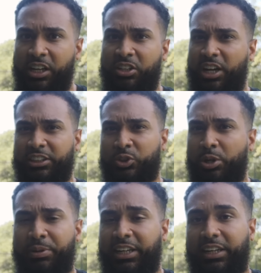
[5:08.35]
You know, I just want
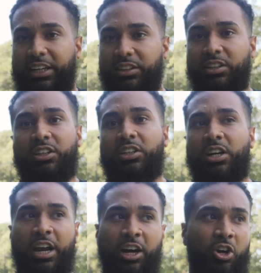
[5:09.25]
to be clean,
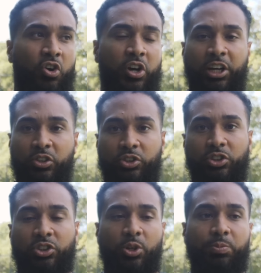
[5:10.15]
and I go and I use the
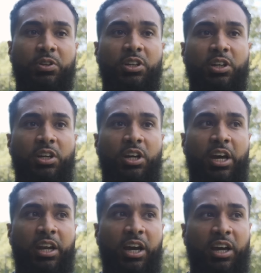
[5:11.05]
soap,
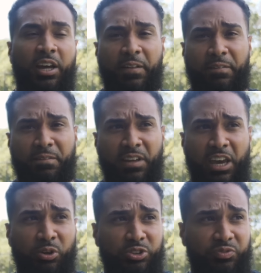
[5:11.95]
and
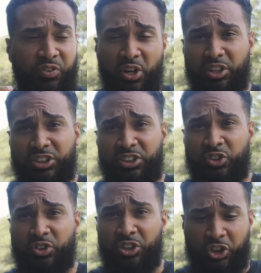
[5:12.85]
it would feel the
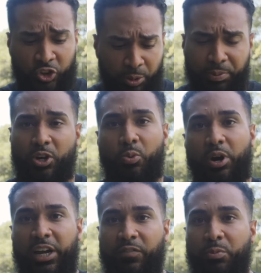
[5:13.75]
stripping
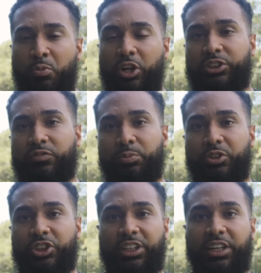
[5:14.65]
away of the moisture from
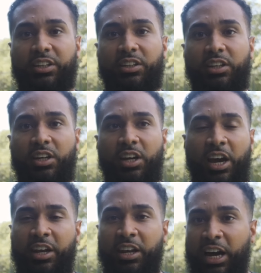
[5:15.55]
your skin,
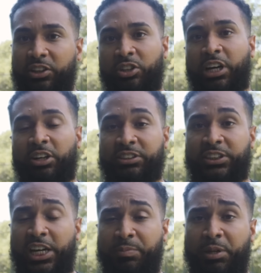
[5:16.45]
and I thought that was a
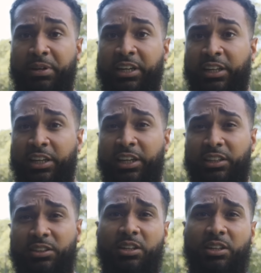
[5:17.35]
sign of me being clean.